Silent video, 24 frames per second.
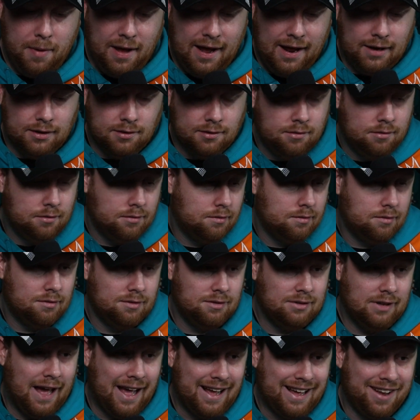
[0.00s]
Man,
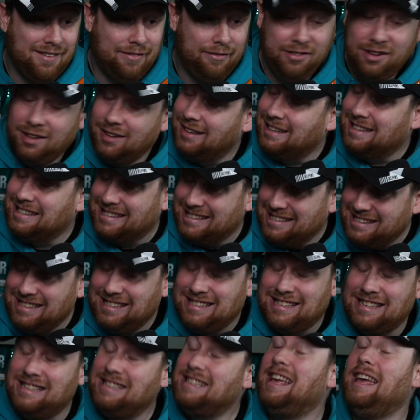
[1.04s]
I could feel this
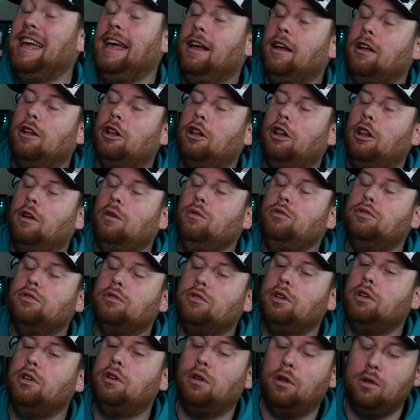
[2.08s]
season getting
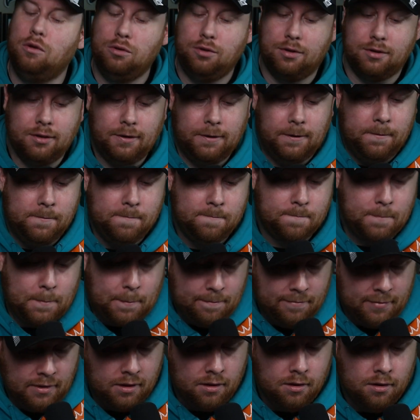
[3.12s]
closer and closer.
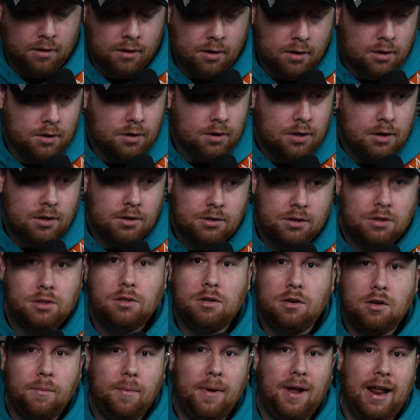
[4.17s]
So
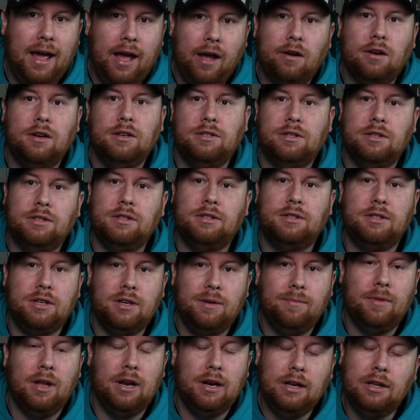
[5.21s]
let's talk about areas of this
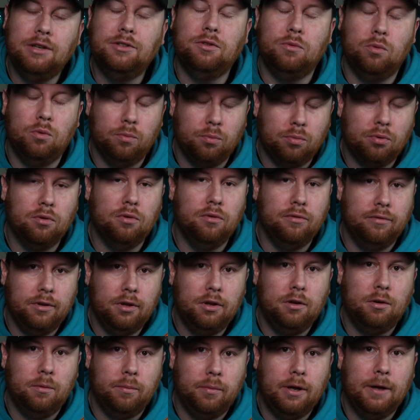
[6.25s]
team that need to improve a
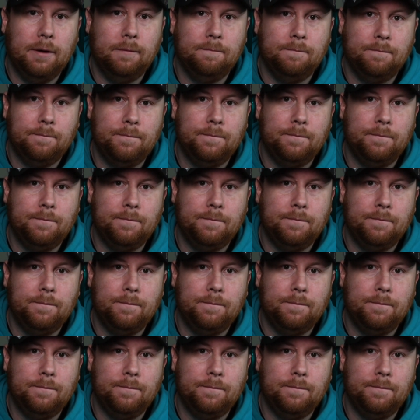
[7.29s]
little bit.